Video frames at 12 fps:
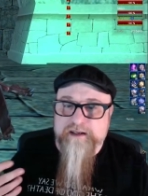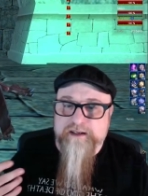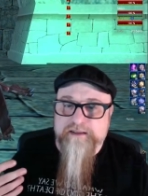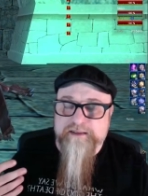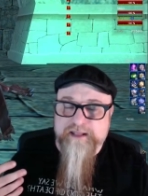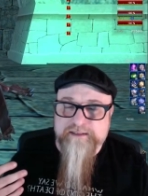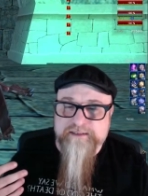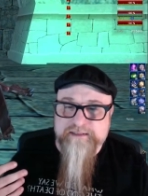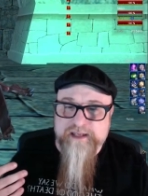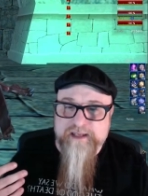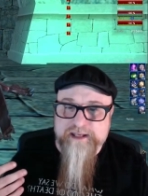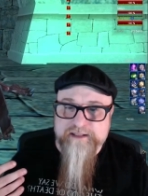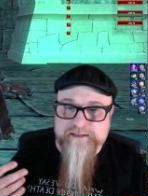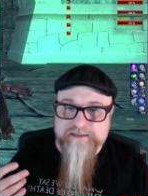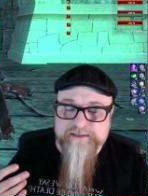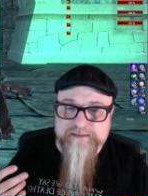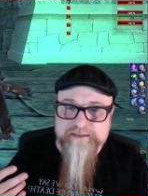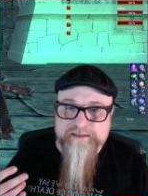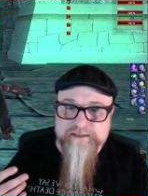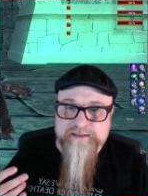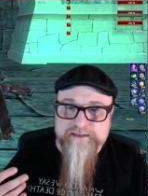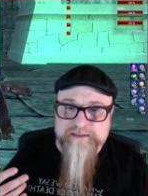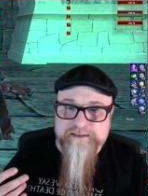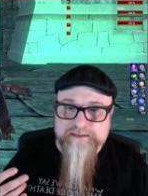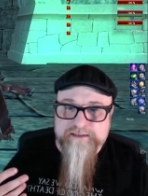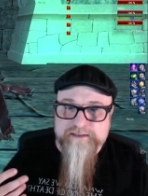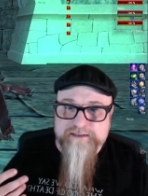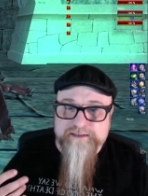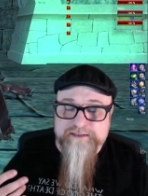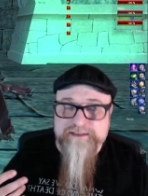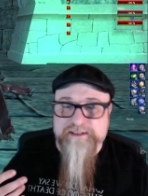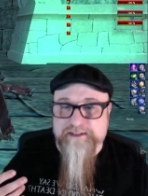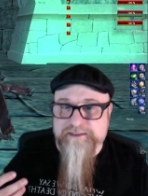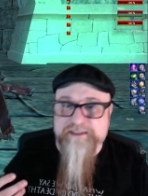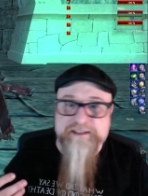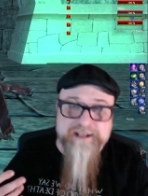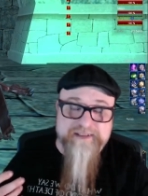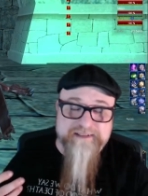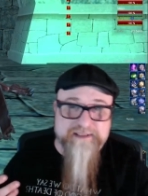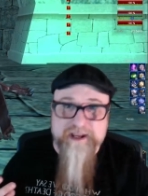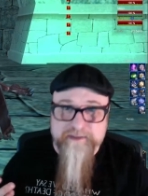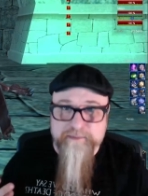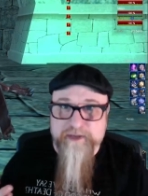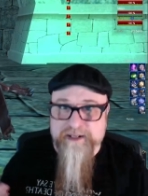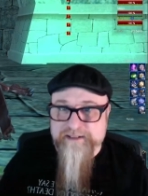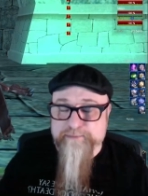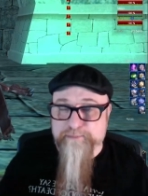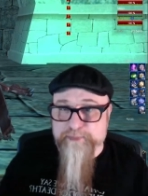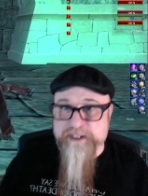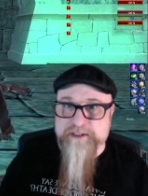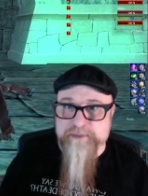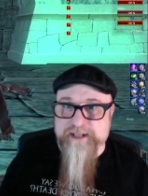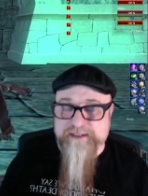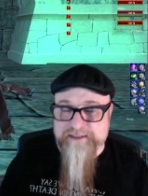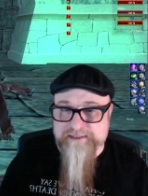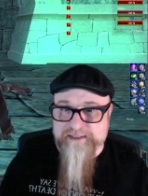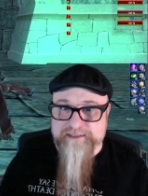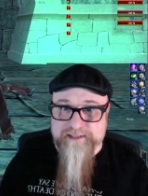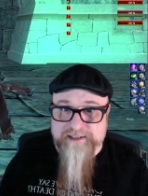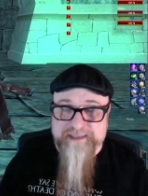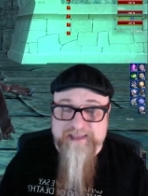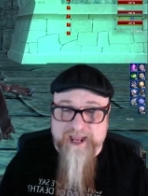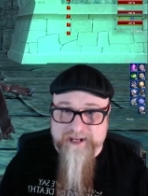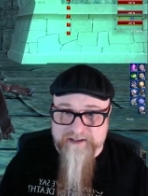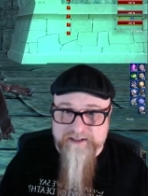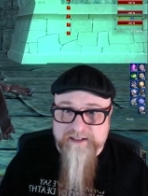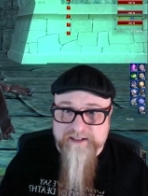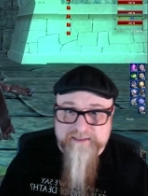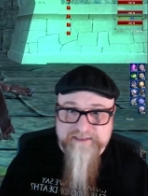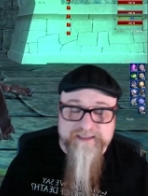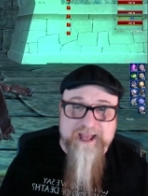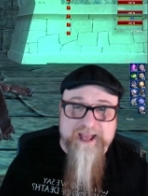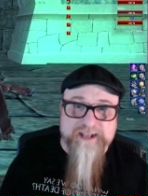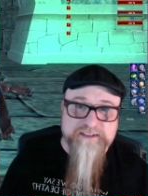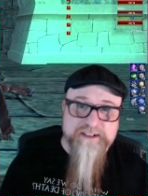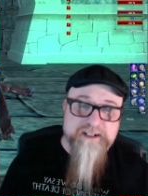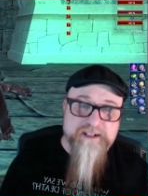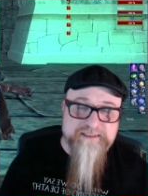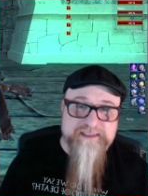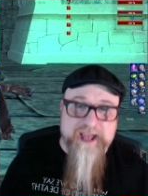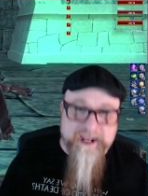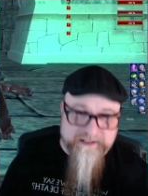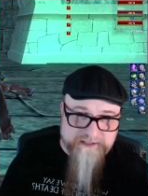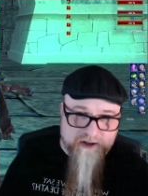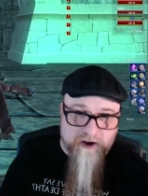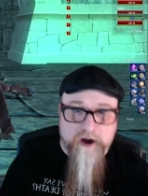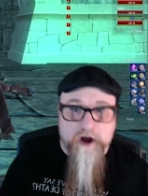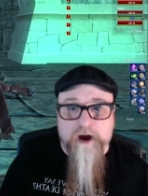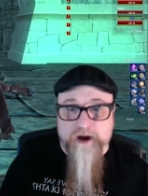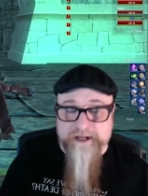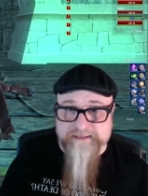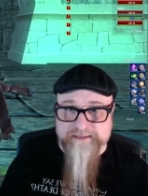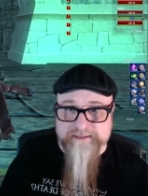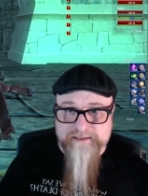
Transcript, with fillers: that says, you know, the next line might be a command that says attack slash attack on